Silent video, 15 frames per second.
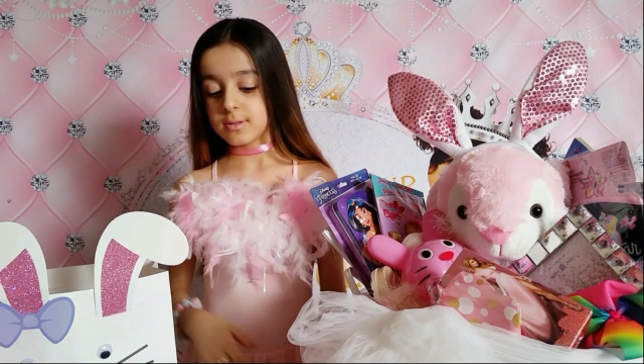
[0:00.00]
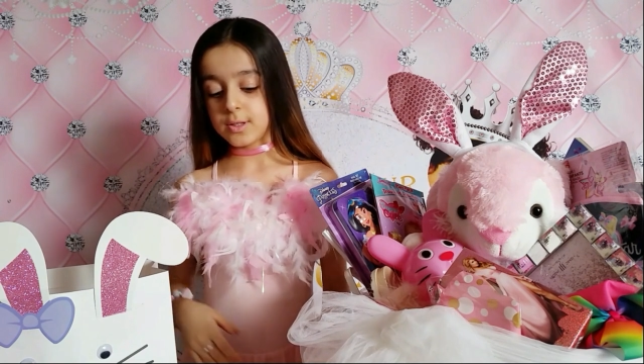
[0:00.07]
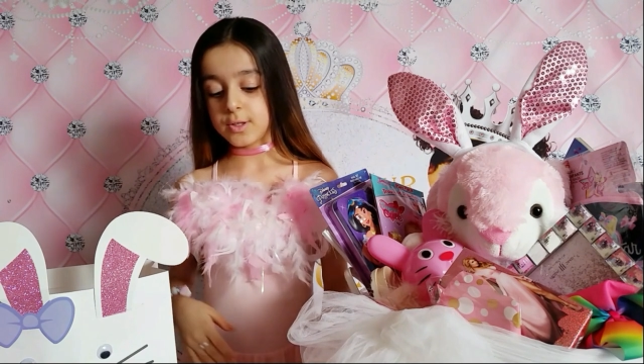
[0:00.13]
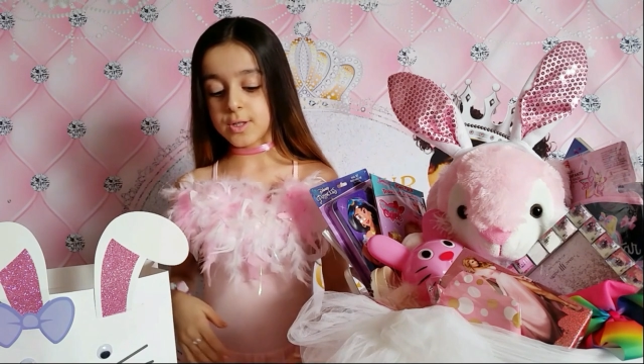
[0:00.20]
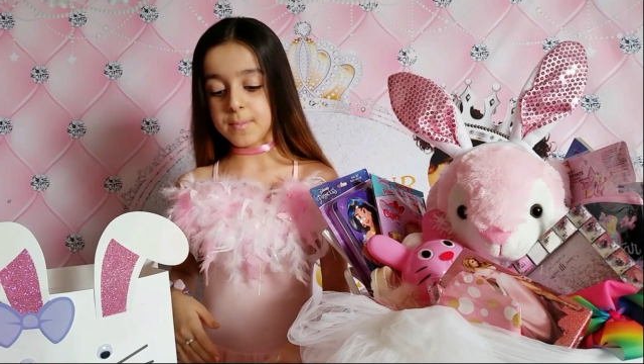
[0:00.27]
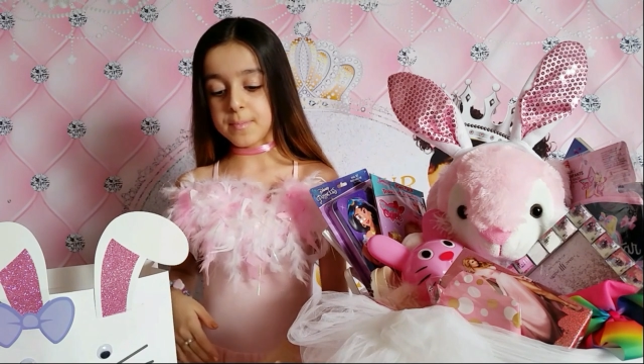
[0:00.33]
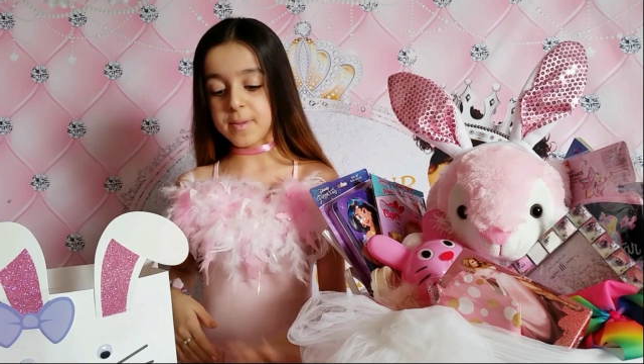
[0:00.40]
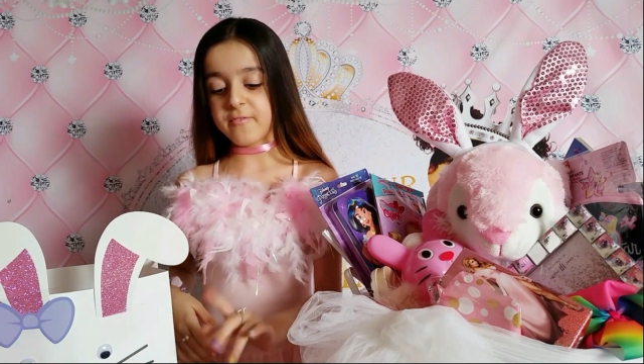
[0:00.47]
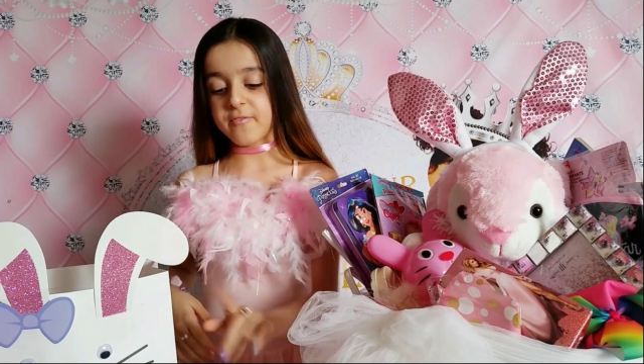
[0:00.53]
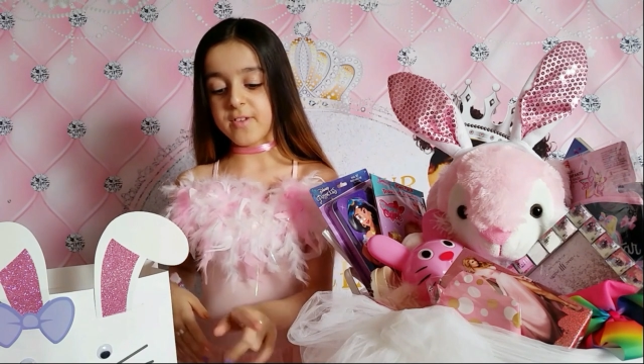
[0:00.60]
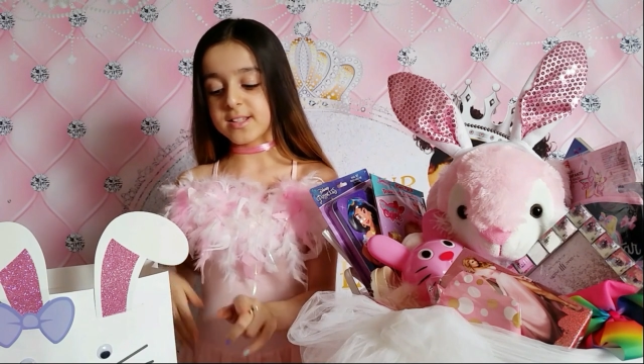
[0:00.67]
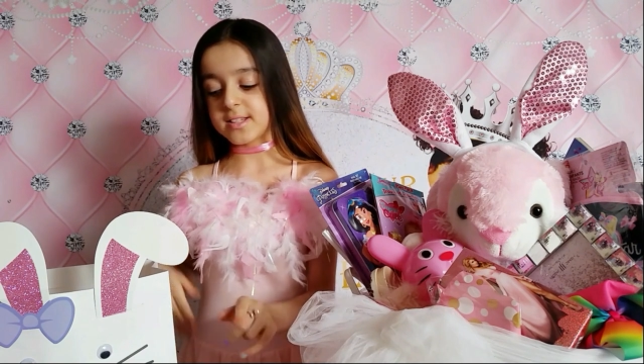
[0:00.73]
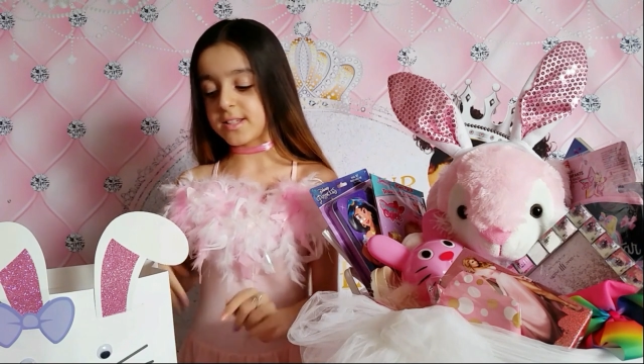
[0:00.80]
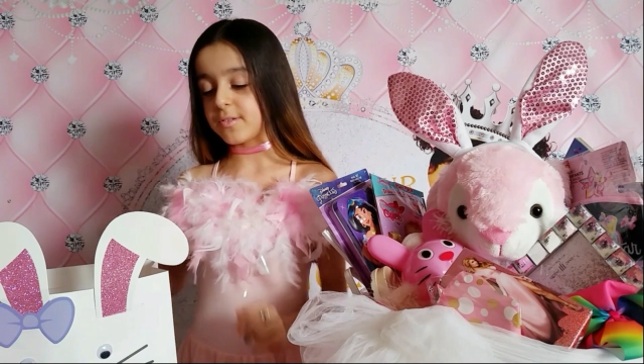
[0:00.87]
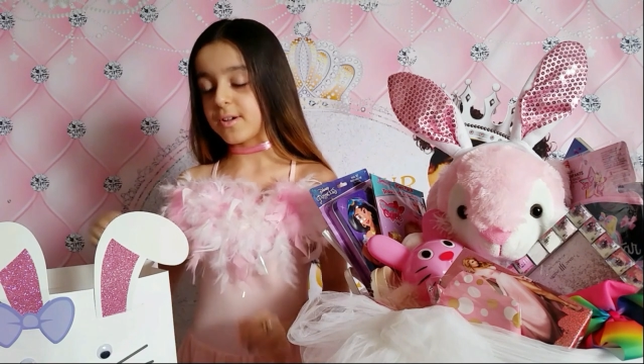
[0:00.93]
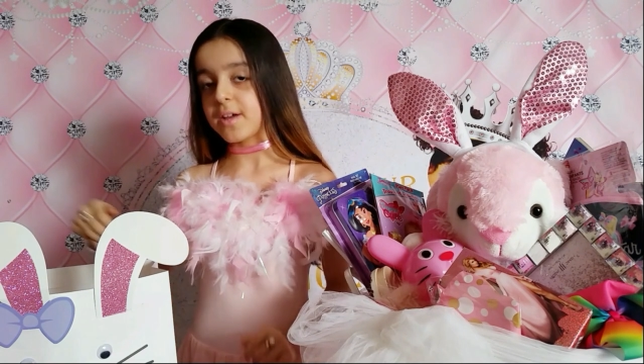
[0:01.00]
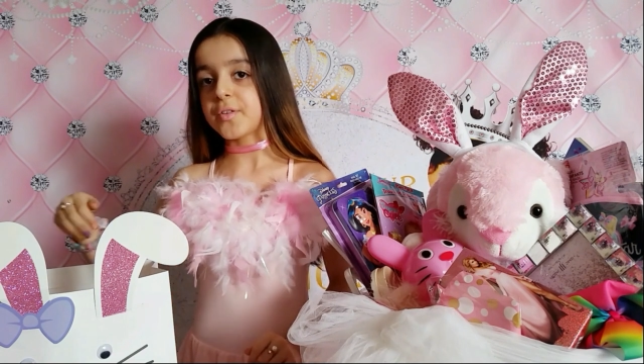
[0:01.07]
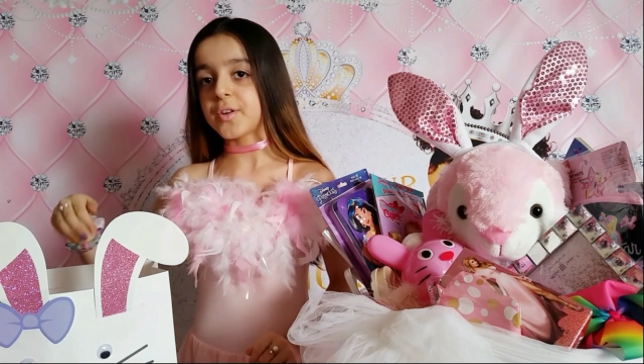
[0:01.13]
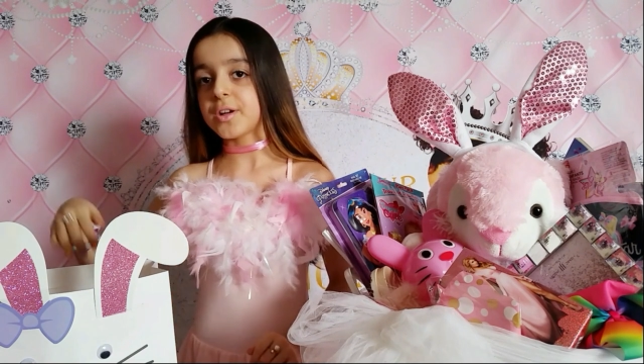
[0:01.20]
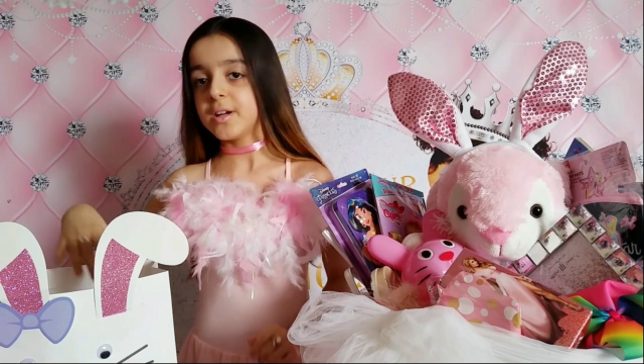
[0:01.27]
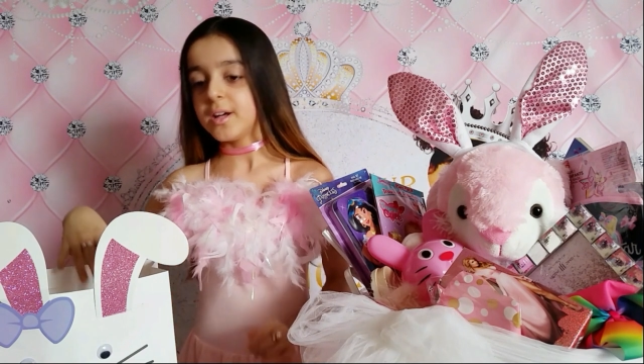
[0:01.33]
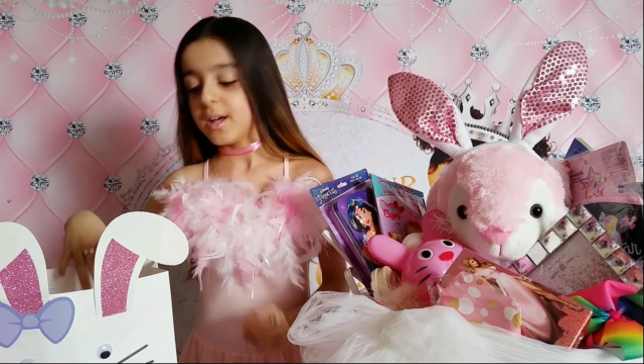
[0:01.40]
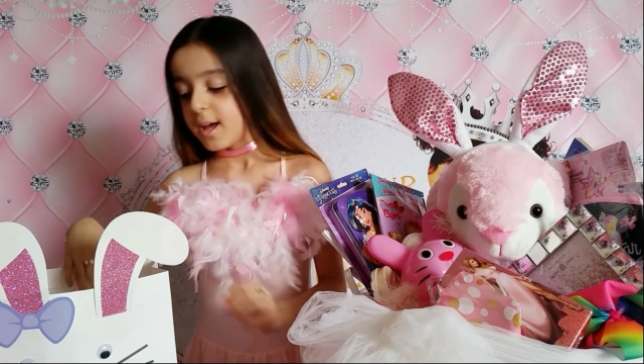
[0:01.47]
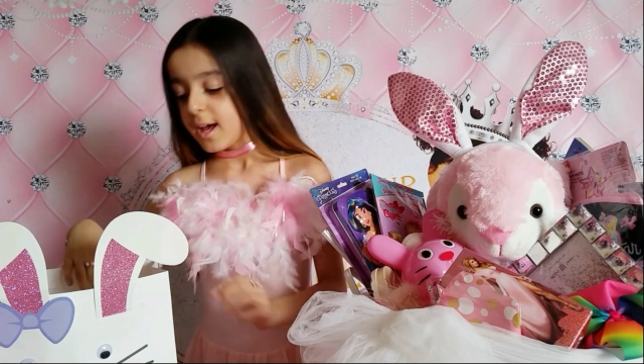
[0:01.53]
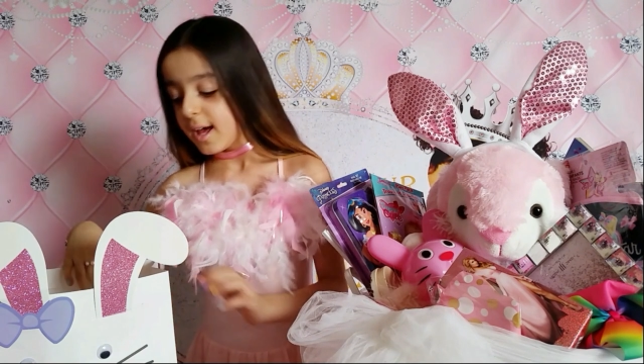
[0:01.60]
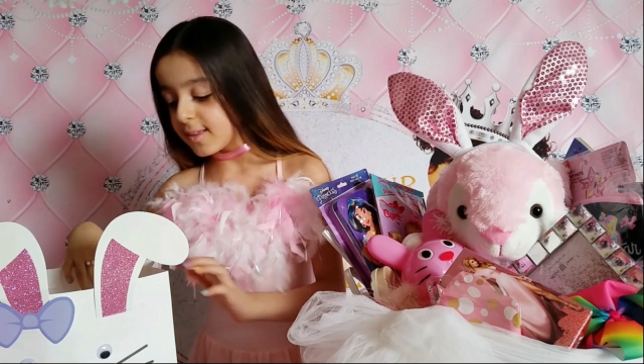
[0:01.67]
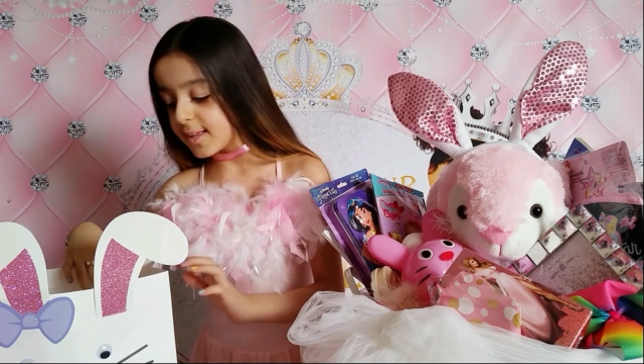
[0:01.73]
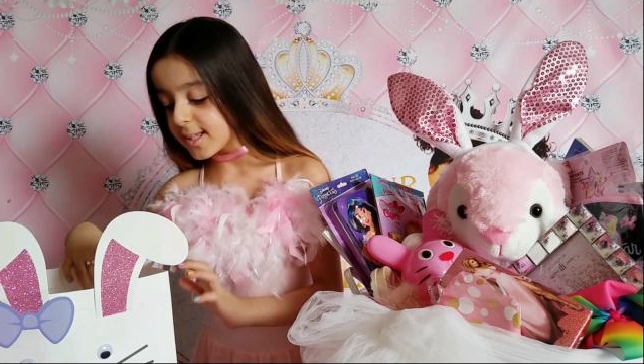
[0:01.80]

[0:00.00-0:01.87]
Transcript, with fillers: You can be friends together. And